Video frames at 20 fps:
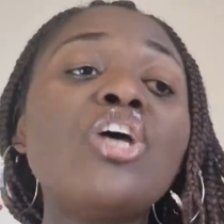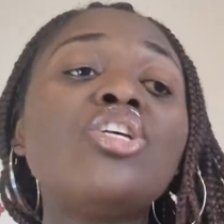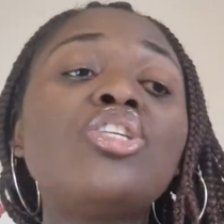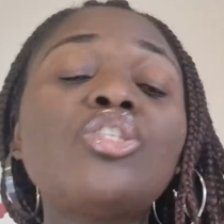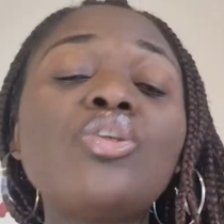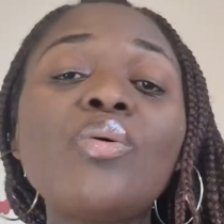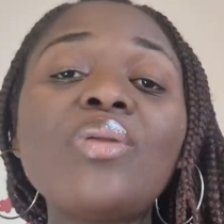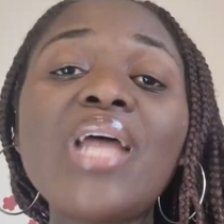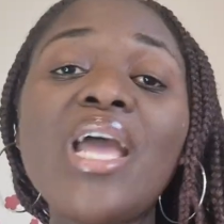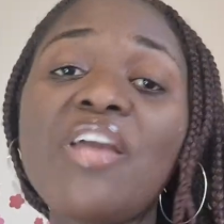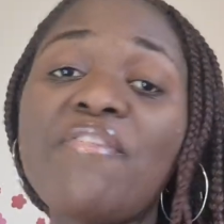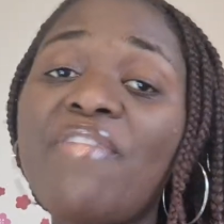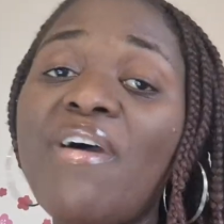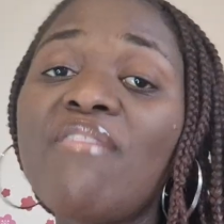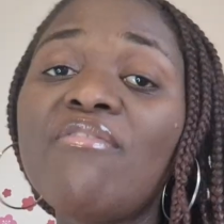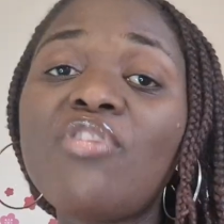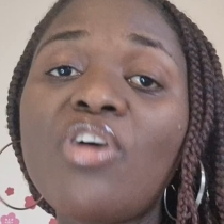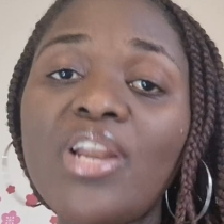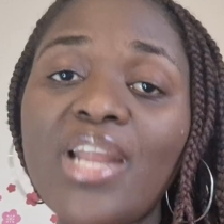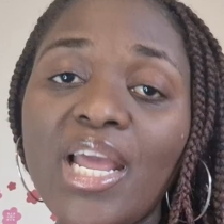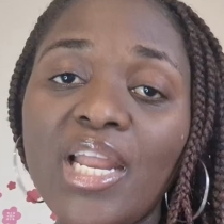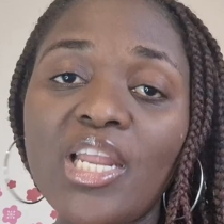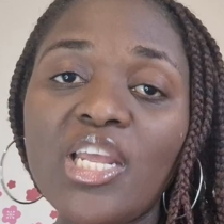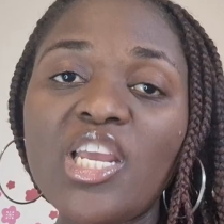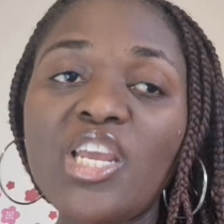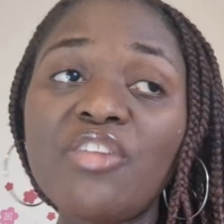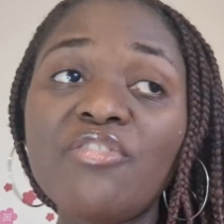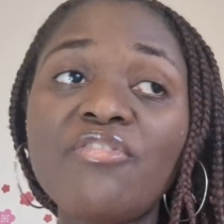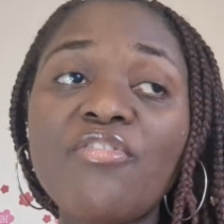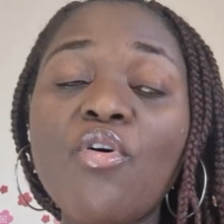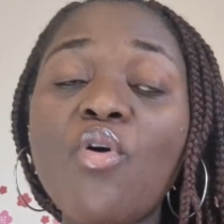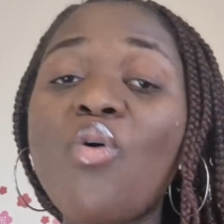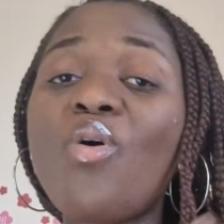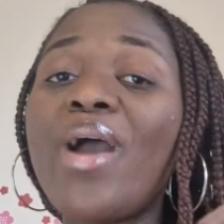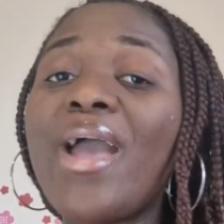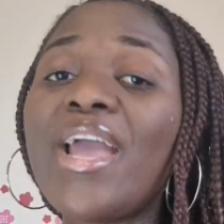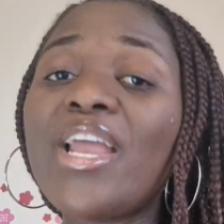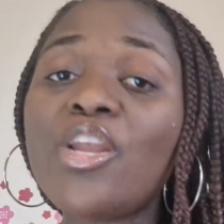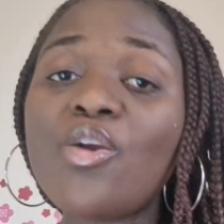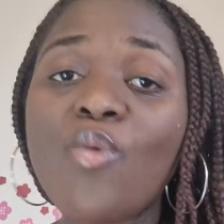So that if I've got any info,
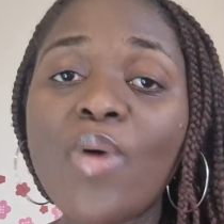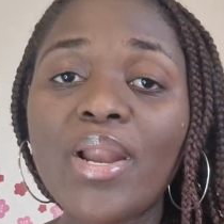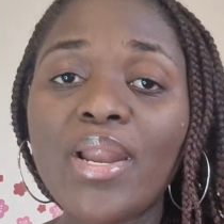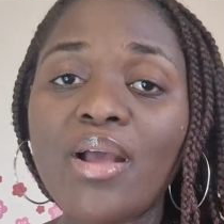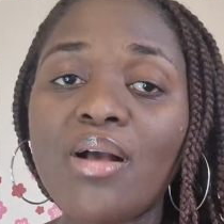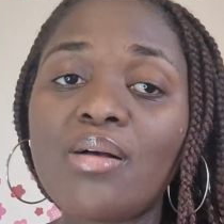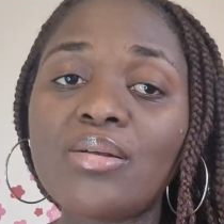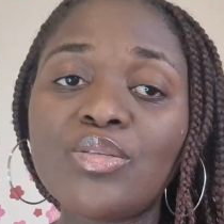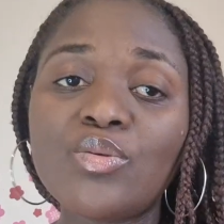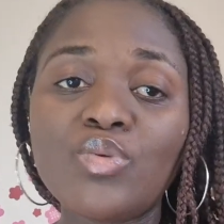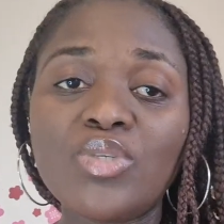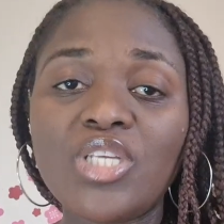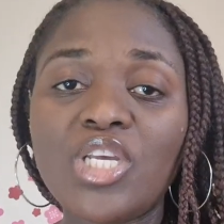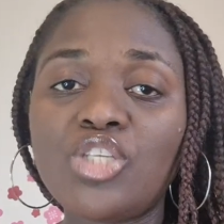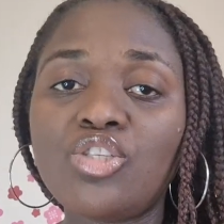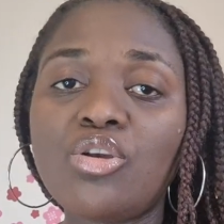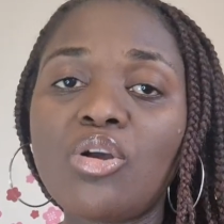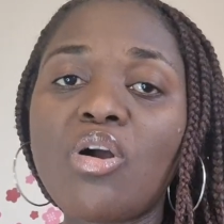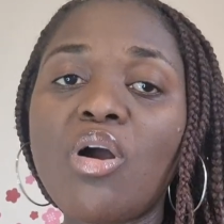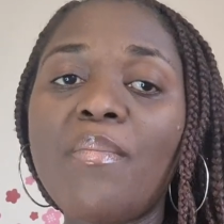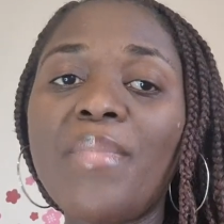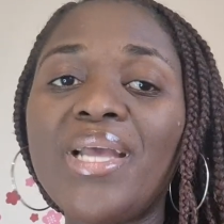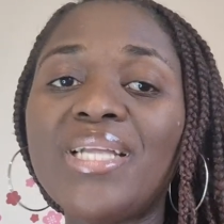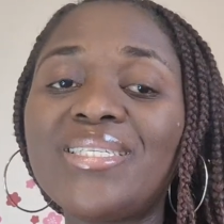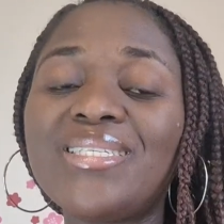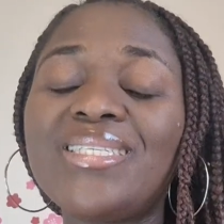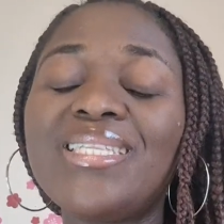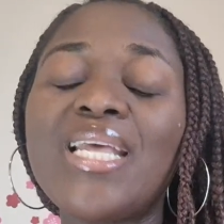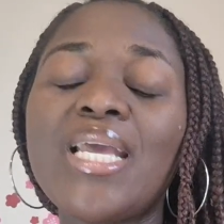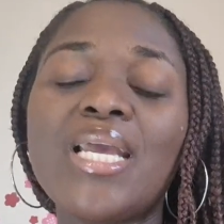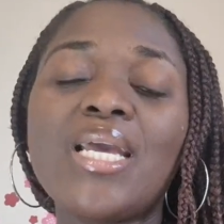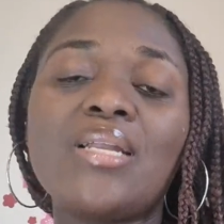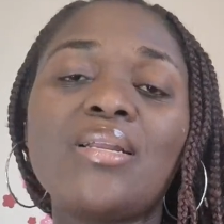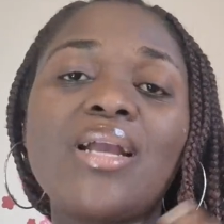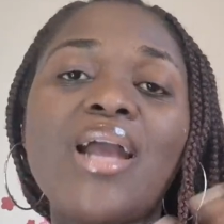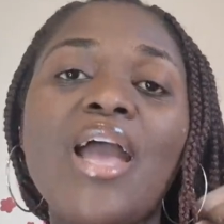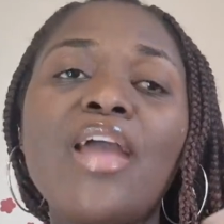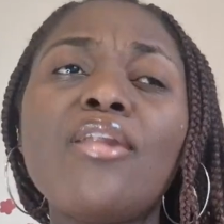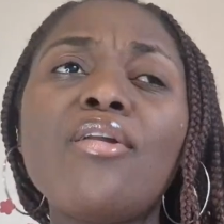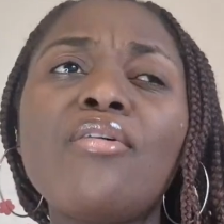or anyone else who sees your comments, they can
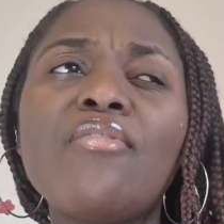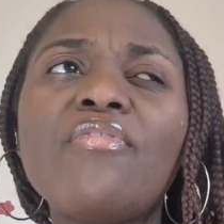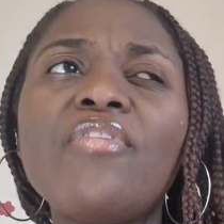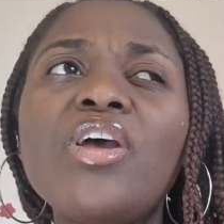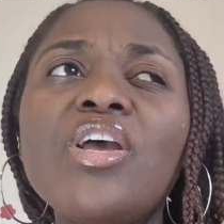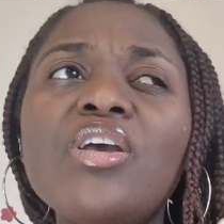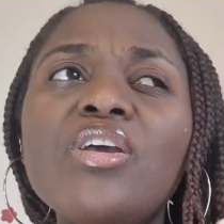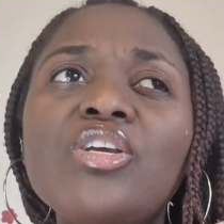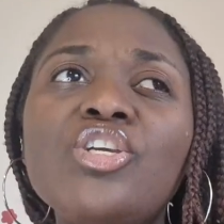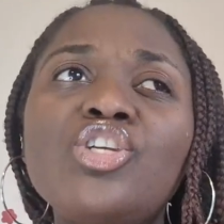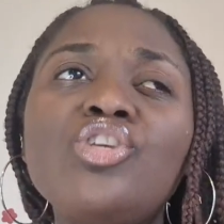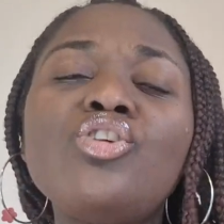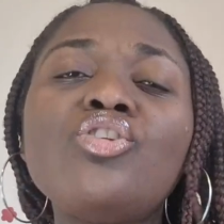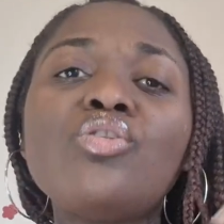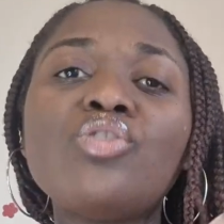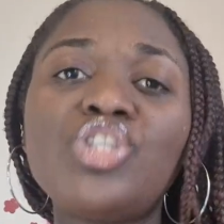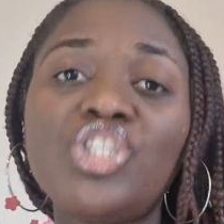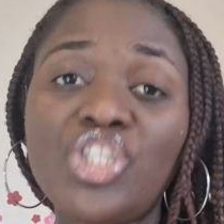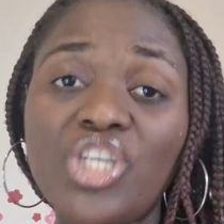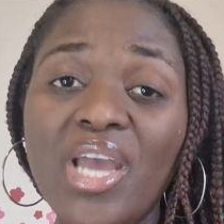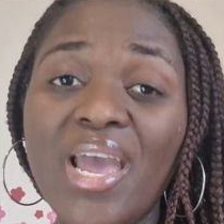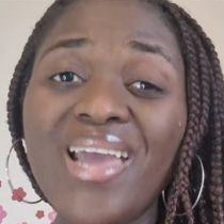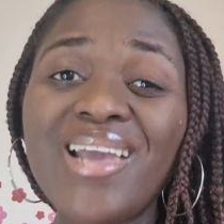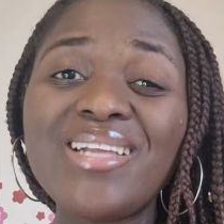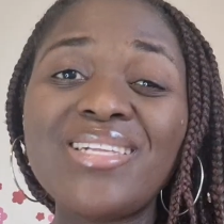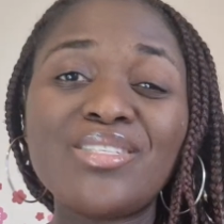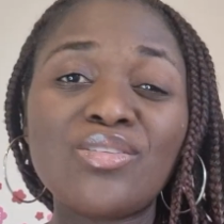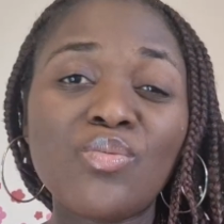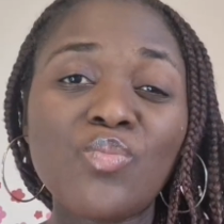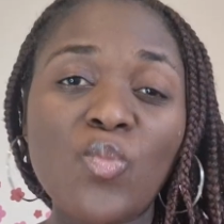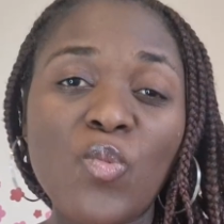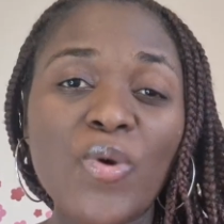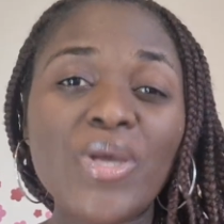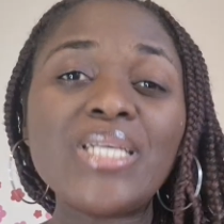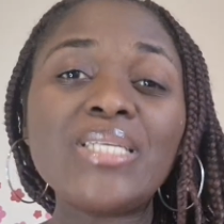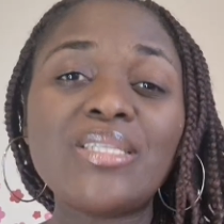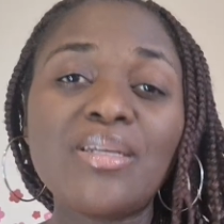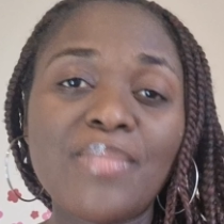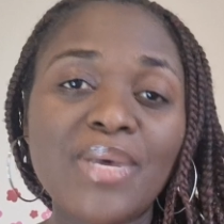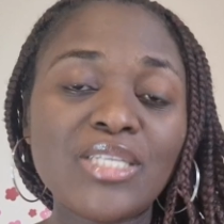kind of, you know, share in some
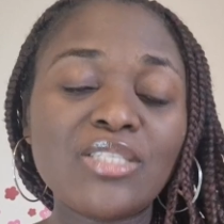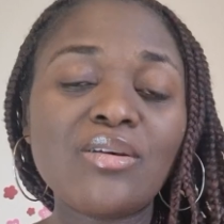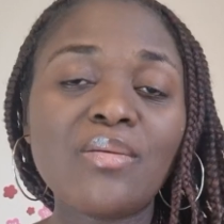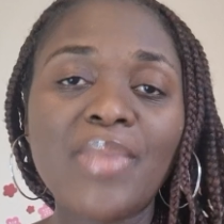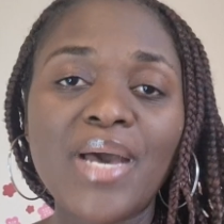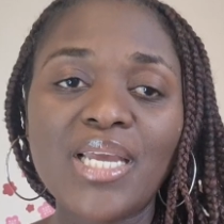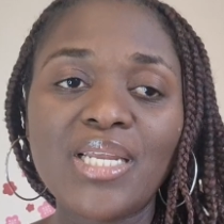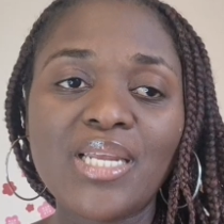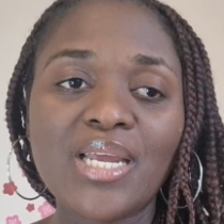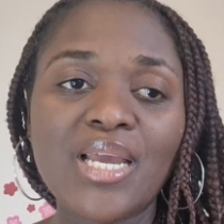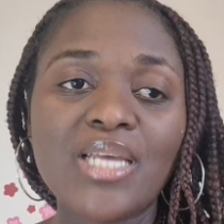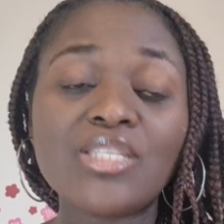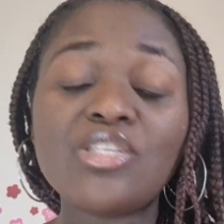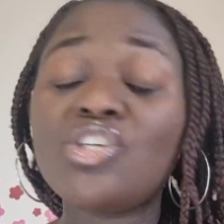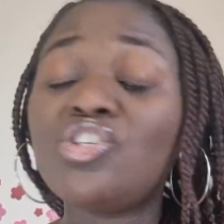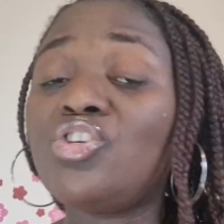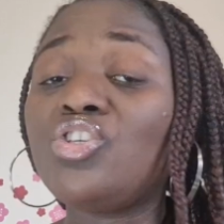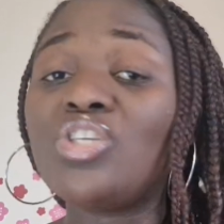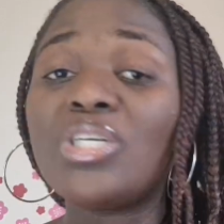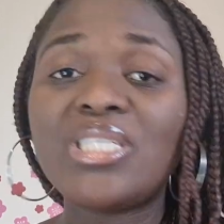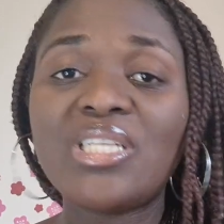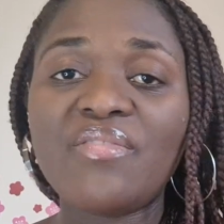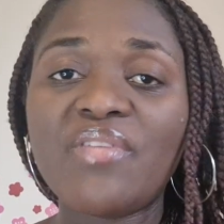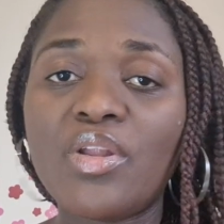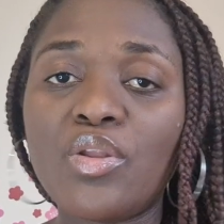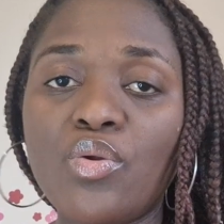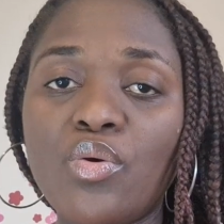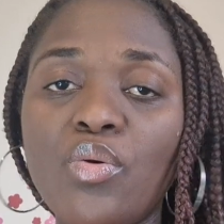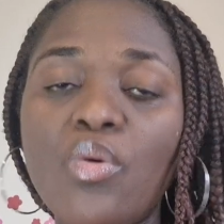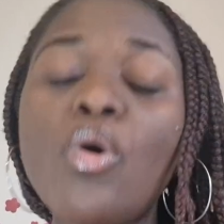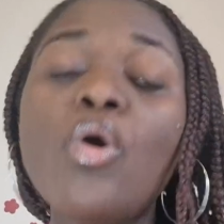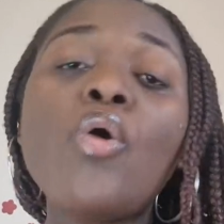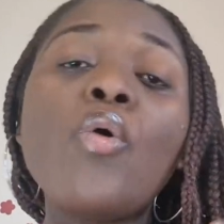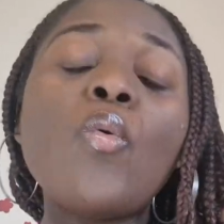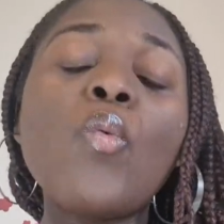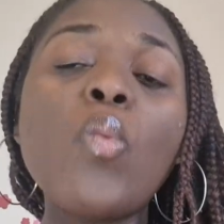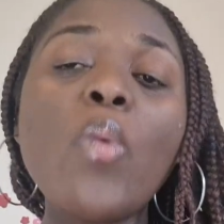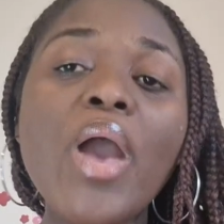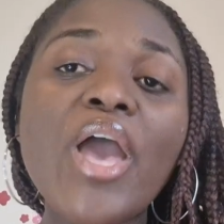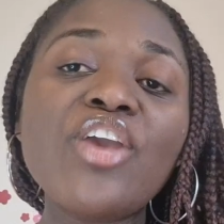wisdom and some ideas, because you just never know
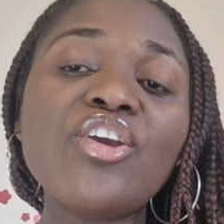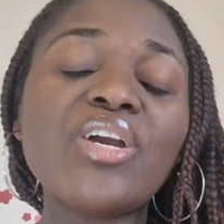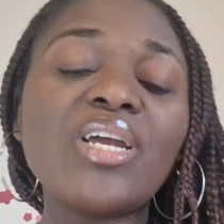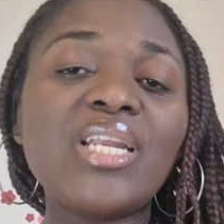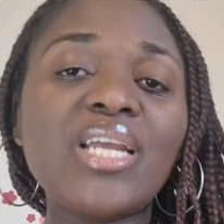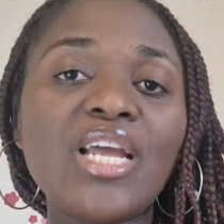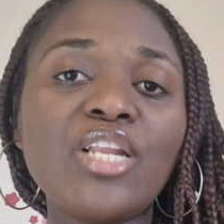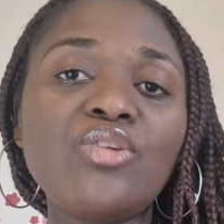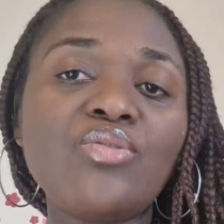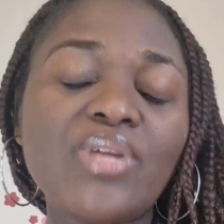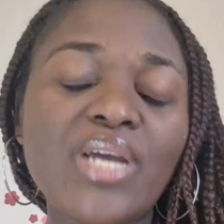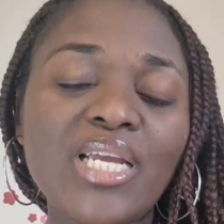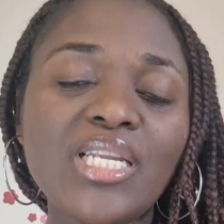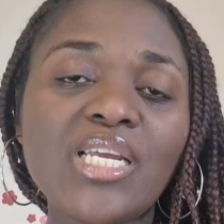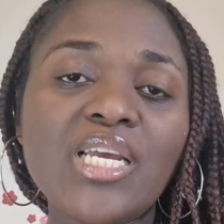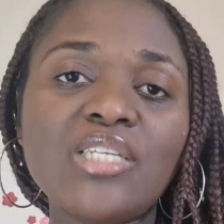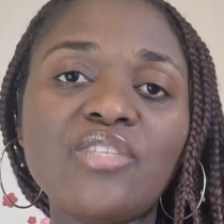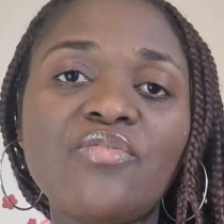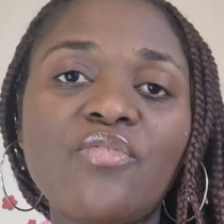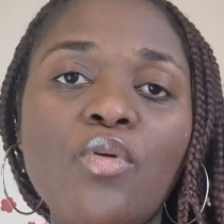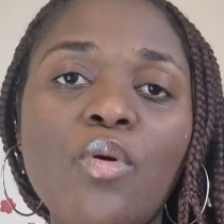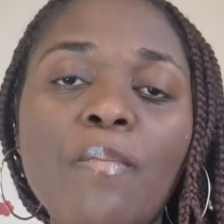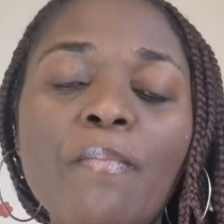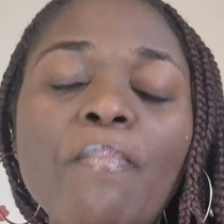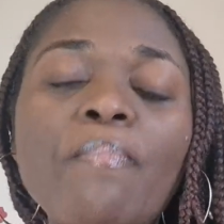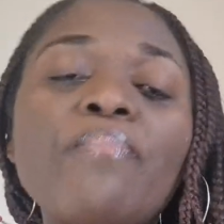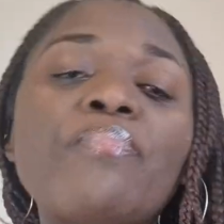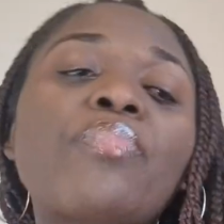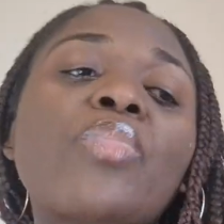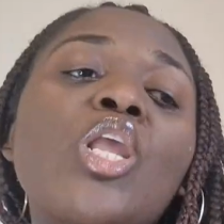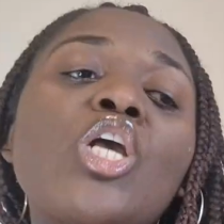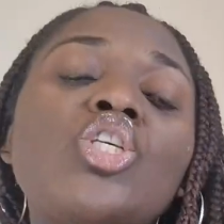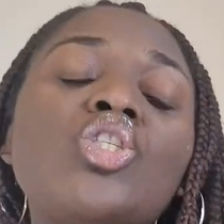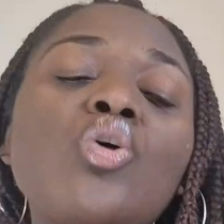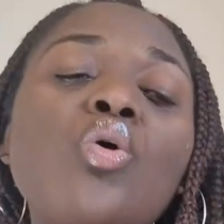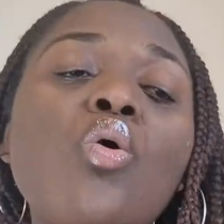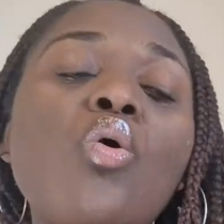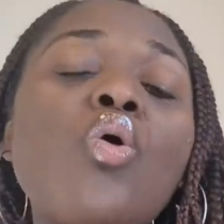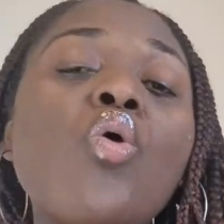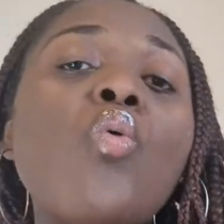where you can get good ideas from.
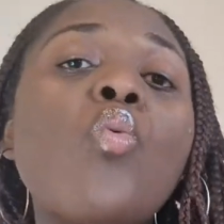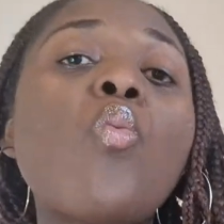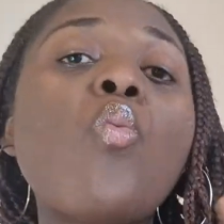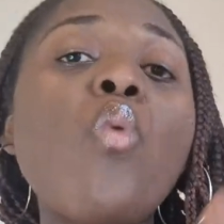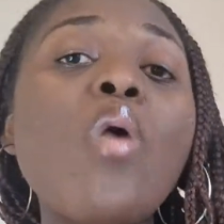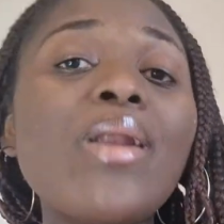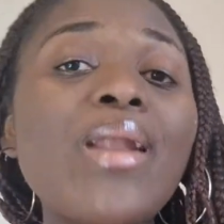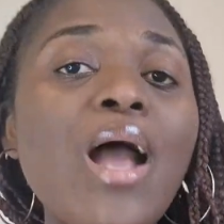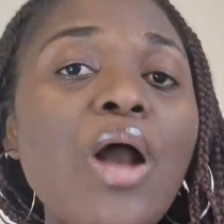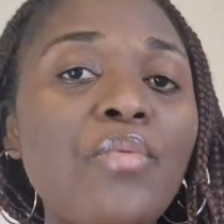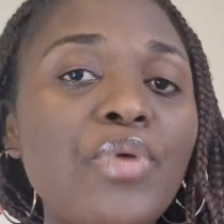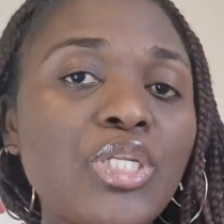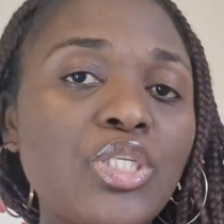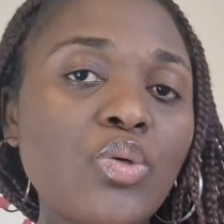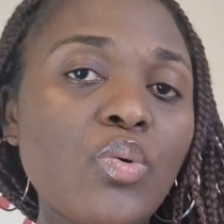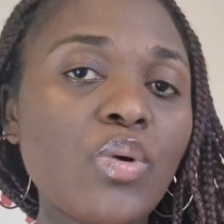So what are we